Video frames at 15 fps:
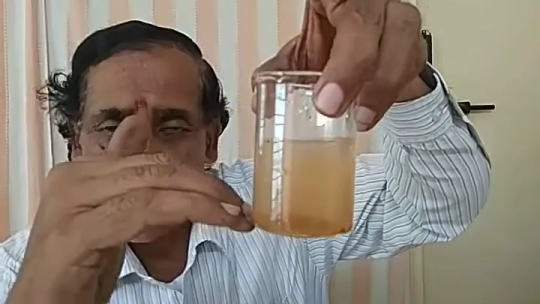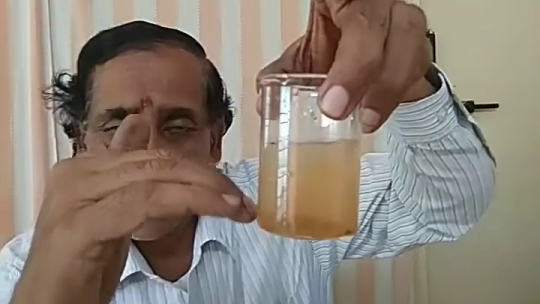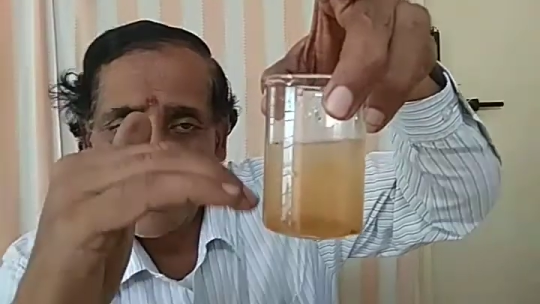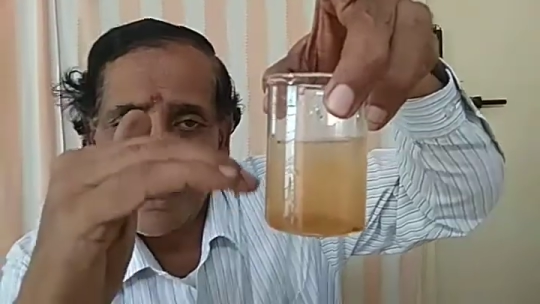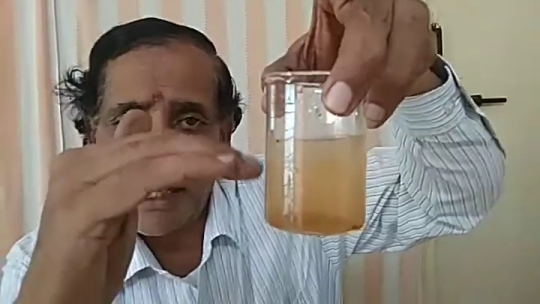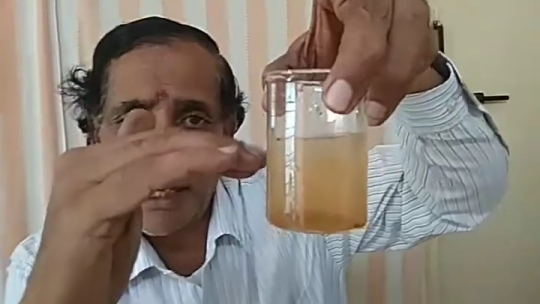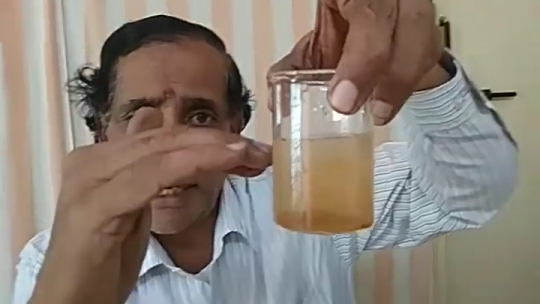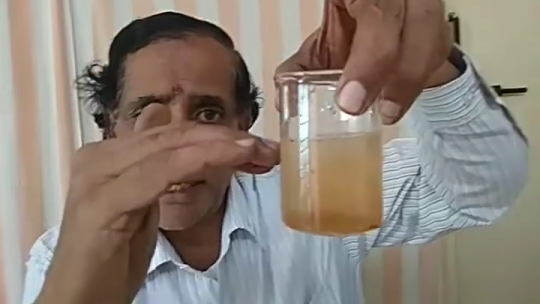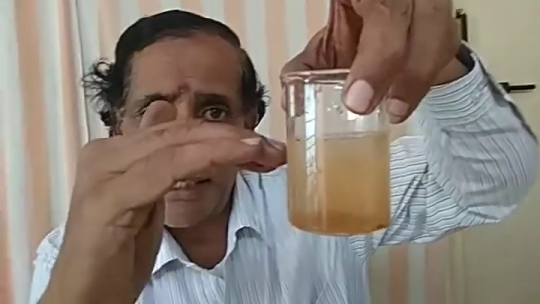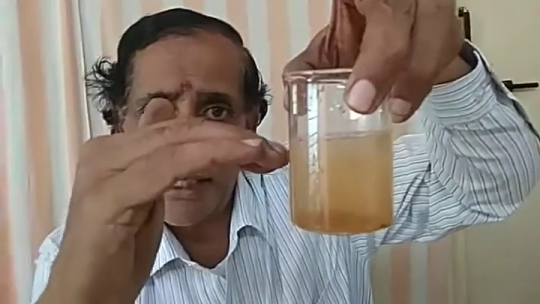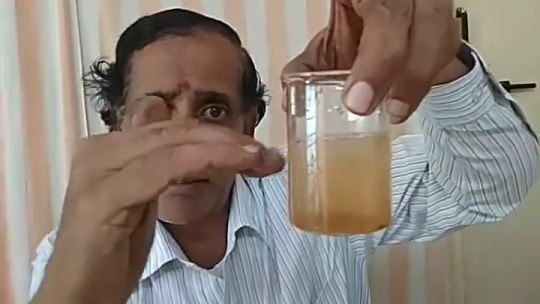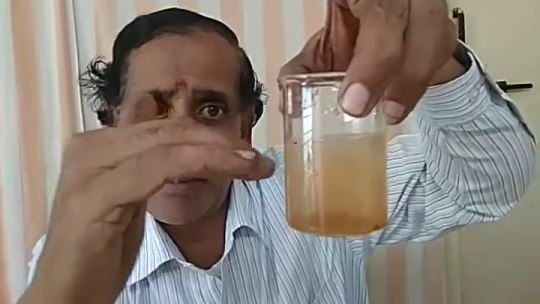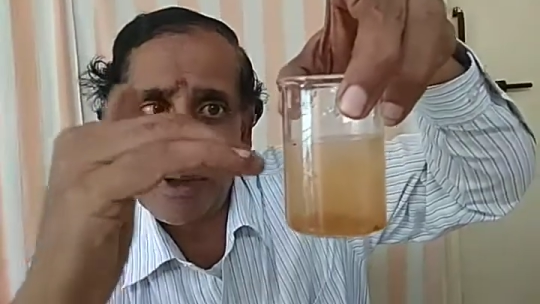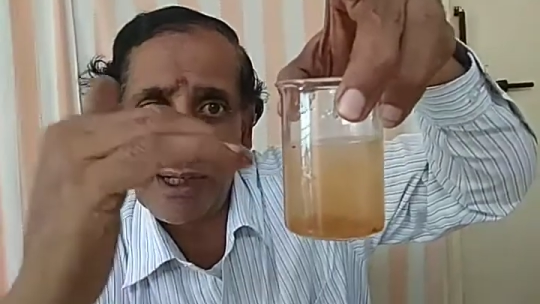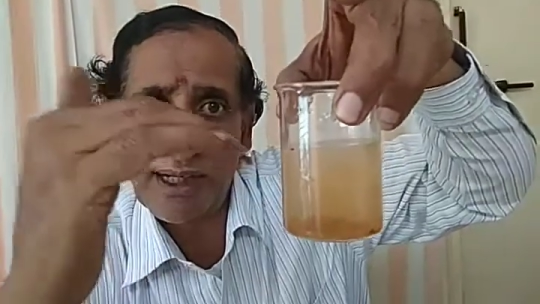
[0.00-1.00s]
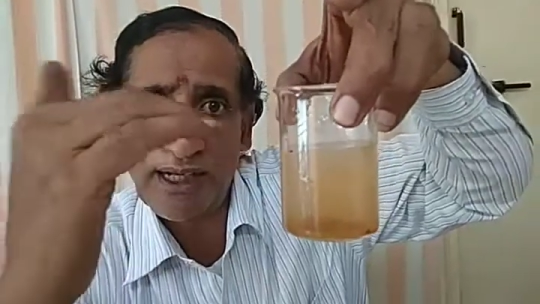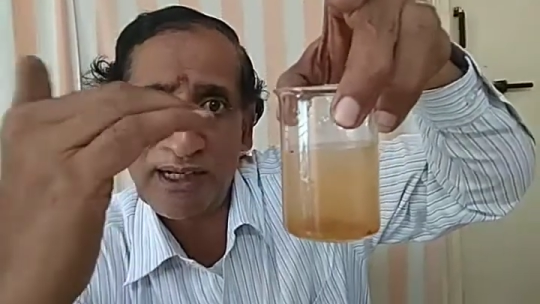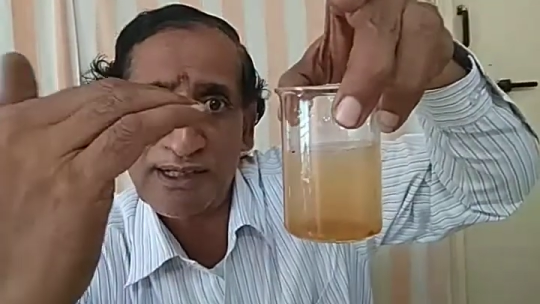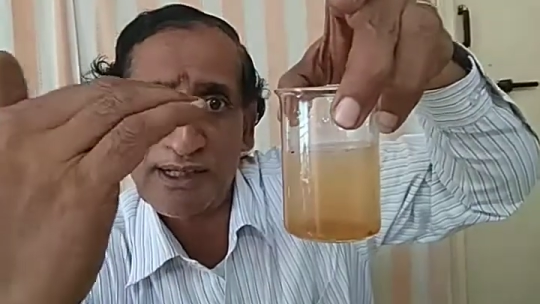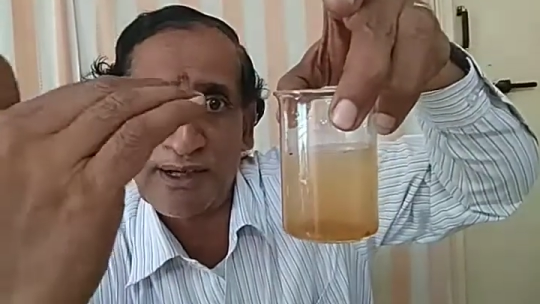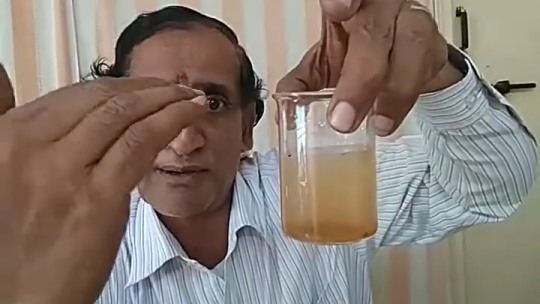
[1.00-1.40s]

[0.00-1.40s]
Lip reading: The lighter particles are